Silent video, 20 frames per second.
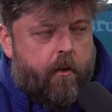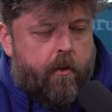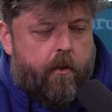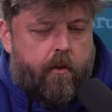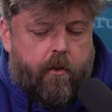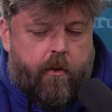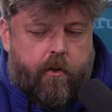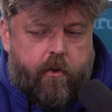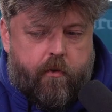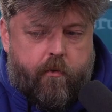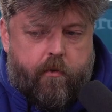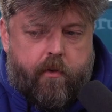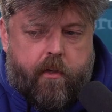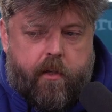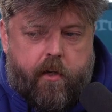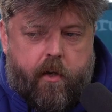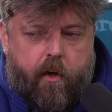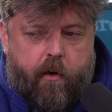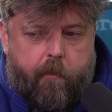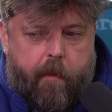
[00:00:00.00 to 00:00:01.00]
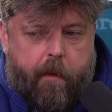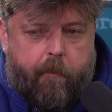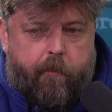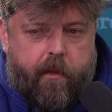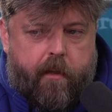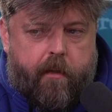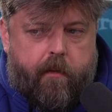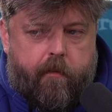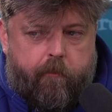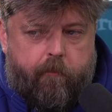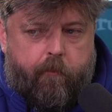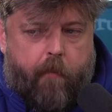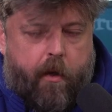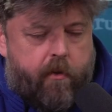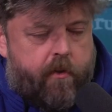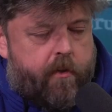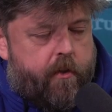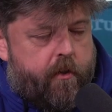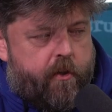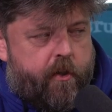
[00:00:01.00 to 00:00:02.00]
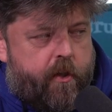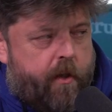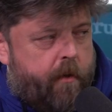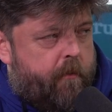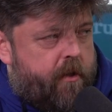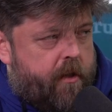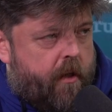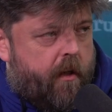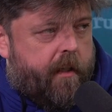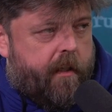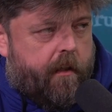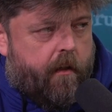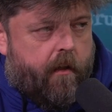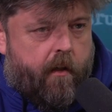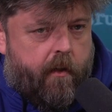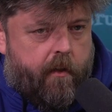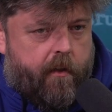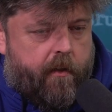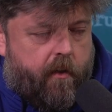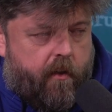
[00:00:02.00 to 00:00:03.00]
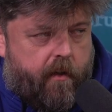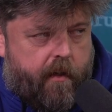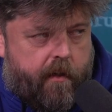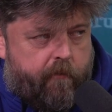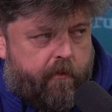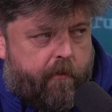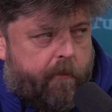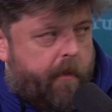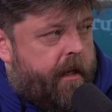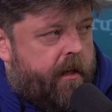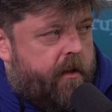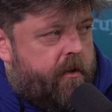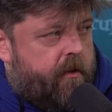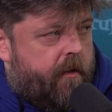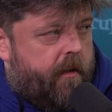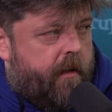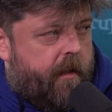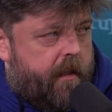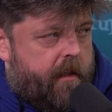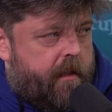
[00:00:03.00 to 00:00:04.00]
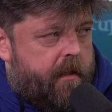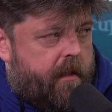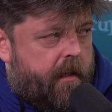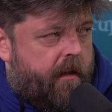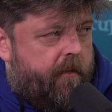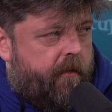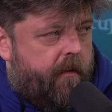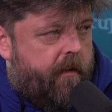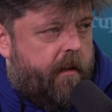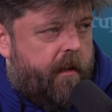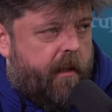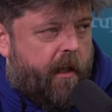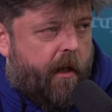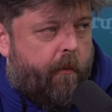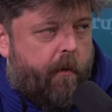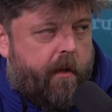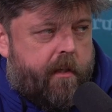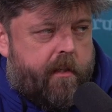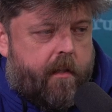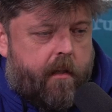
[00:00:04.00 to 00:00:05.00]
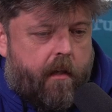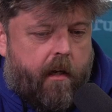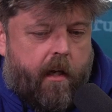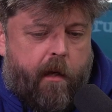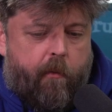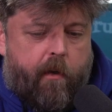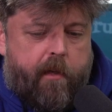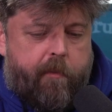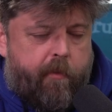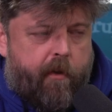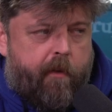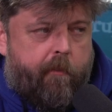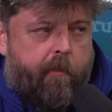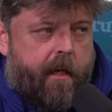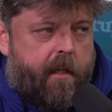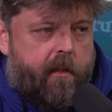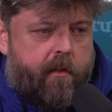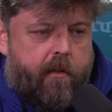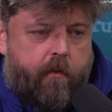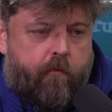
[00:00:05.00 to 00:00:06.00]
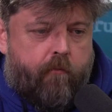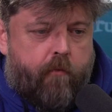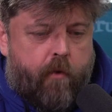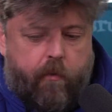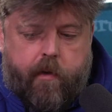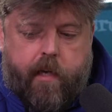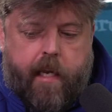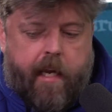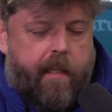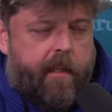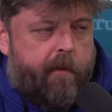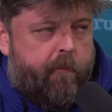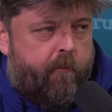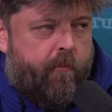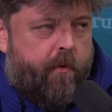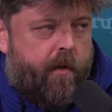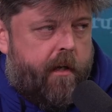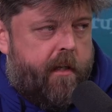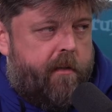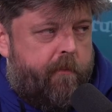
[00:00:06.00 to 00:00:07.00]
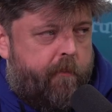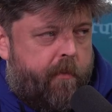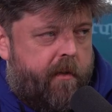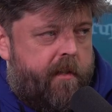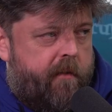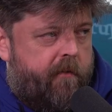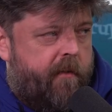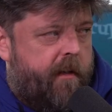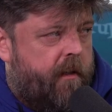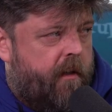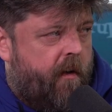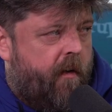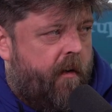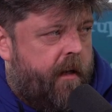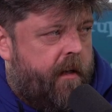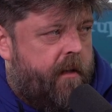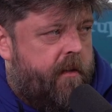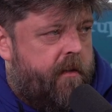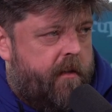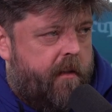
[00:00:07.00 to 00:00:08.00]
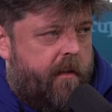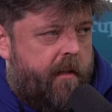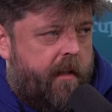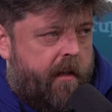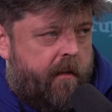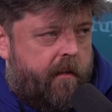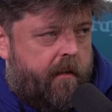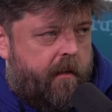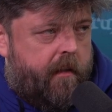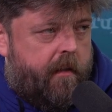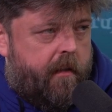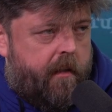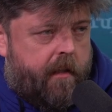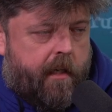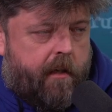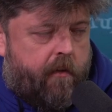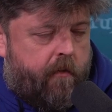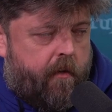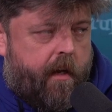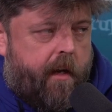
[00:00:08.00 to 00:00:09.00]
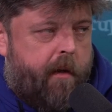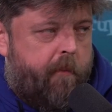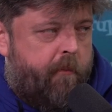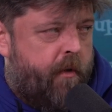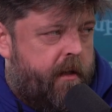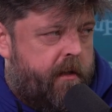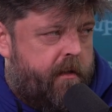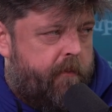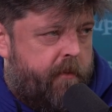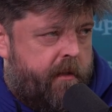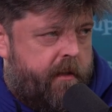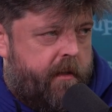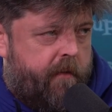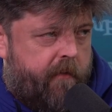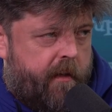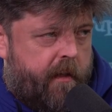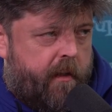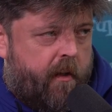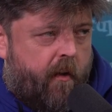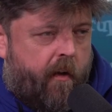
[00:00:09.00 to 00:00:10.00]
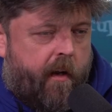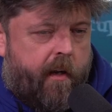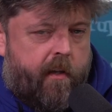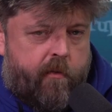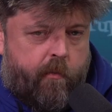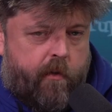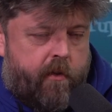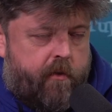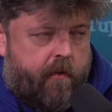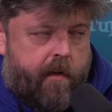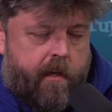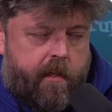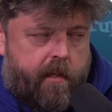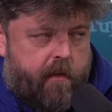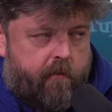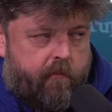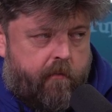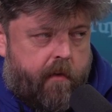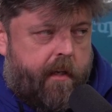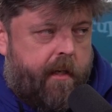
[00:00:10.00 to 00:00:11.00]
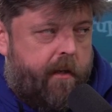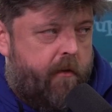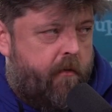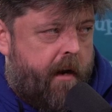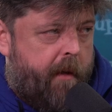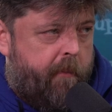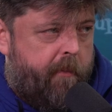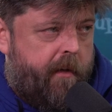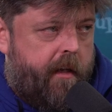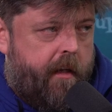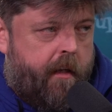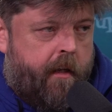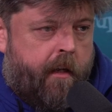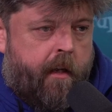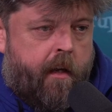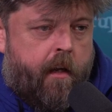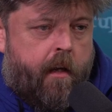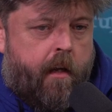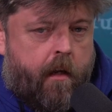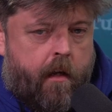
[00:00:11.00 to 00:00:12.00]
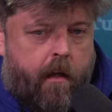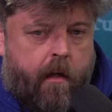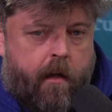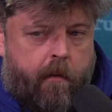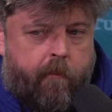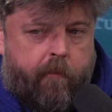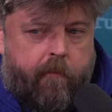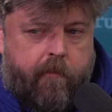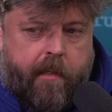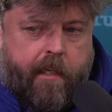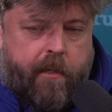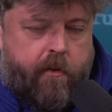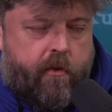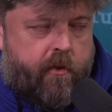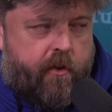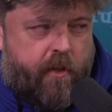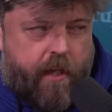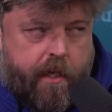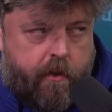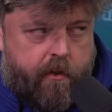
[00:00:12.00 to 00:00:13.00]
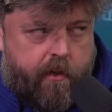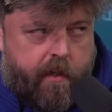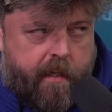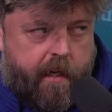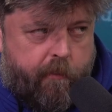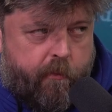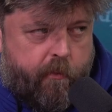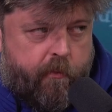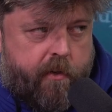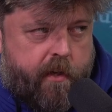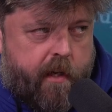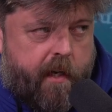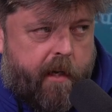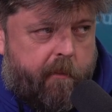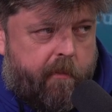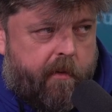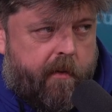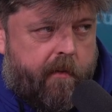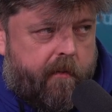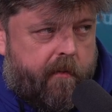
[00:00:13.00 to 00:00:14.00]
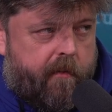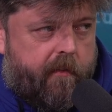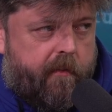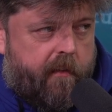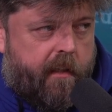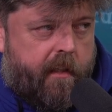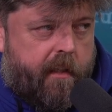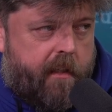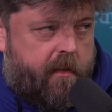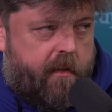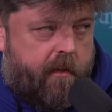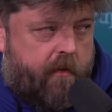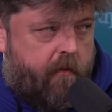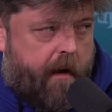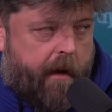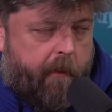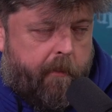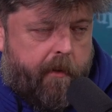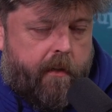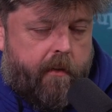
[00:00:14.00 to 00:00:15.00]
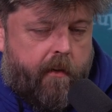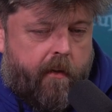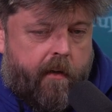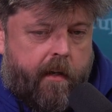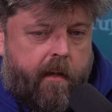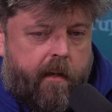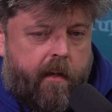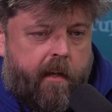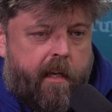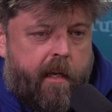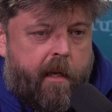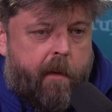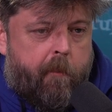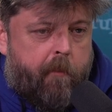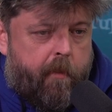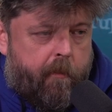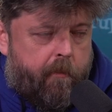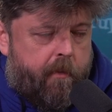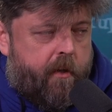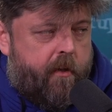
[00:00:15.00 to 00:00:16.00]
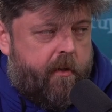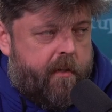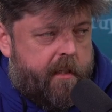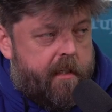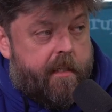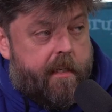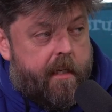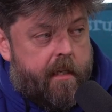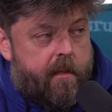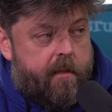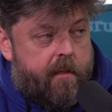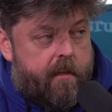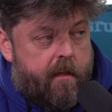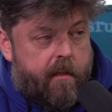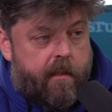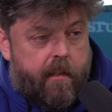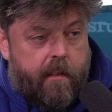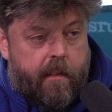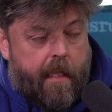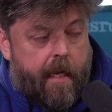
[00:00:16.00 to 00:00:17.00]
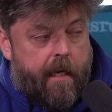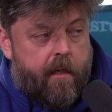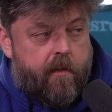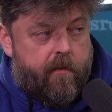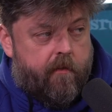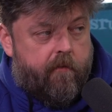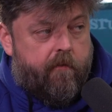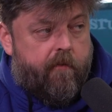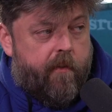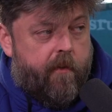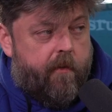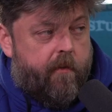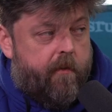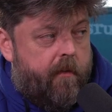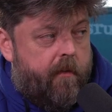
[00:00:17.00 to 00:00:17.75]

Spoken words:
Because also you got to remember that most consumers aren't high information on this stuff, and I always put it back to the rule Canine breed specific diets, that they create breed specific diets which are actually really crappy. They just change the kibble shape, and it's a crappy diet. But because it says Dachshund food,